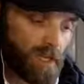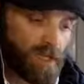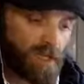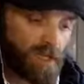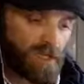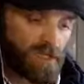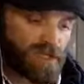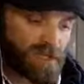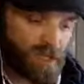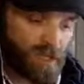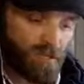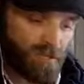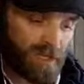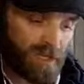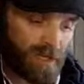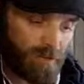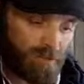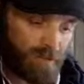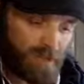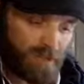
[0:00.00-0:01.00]
It shall be
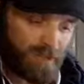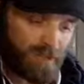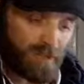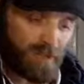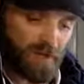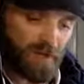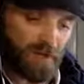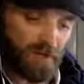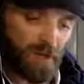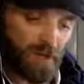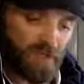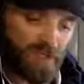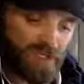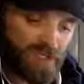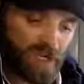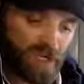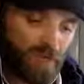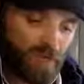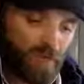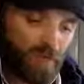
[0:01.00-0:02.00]
an offence for any person
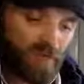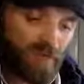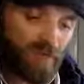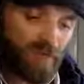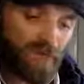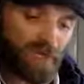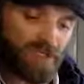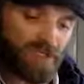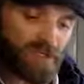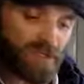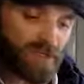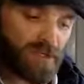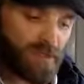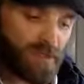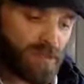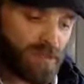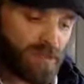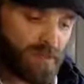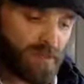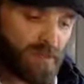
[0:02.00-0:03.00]
in a public place to
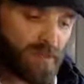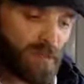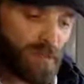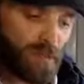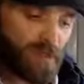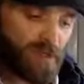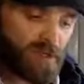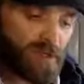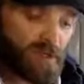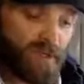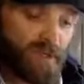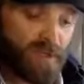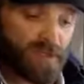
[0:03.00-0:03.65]
distribute or display.